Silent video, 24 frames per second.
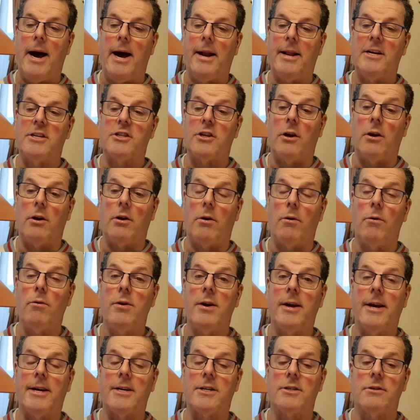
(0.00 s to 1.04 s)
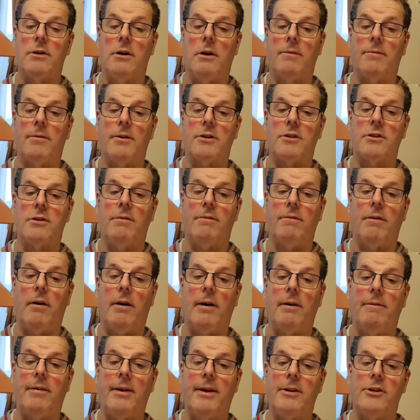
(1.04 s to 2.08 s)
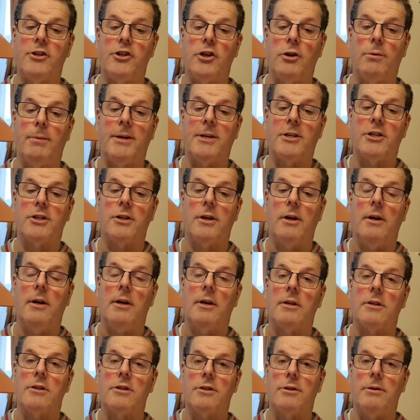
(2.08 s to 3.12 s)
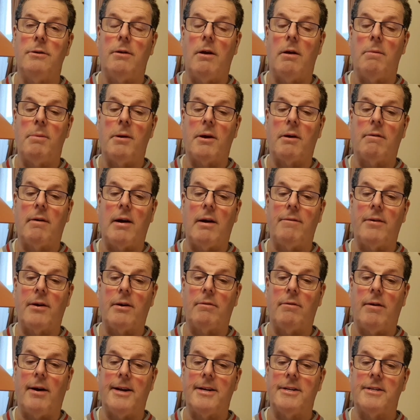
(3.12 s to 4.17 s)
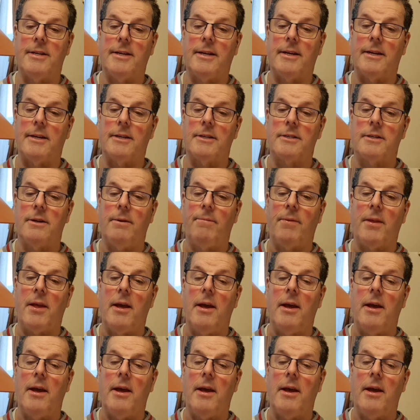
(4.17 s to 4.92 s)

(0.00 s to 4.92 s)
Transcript: and is the longest of the surviving Jewish pseudepigraphic writings.